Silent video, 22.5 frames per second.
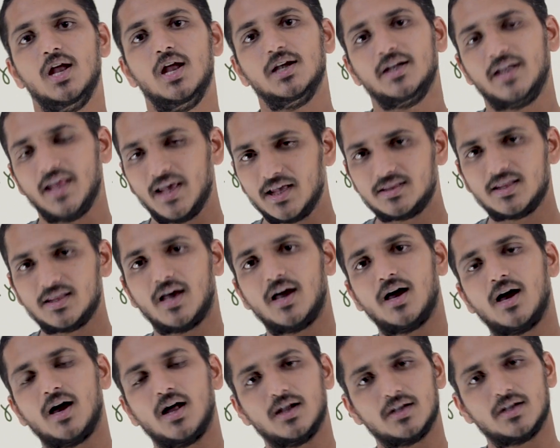
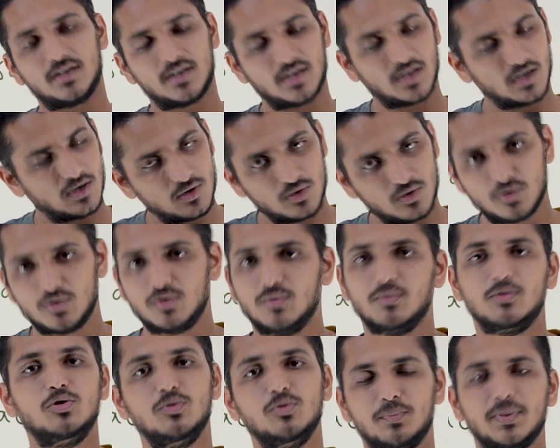
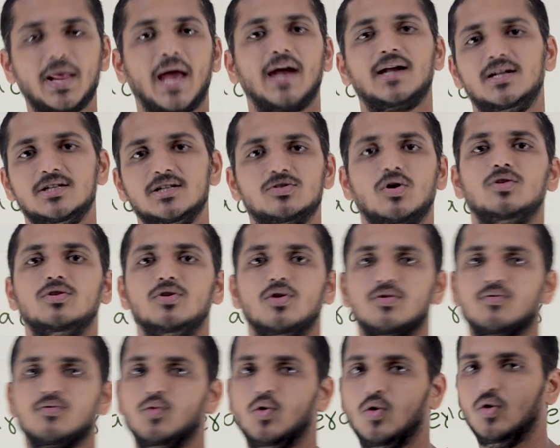You practice on
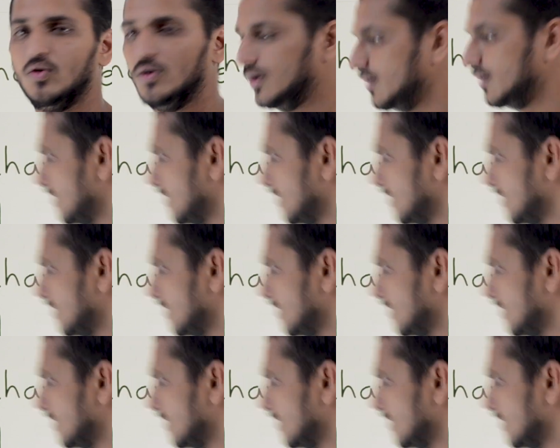your own.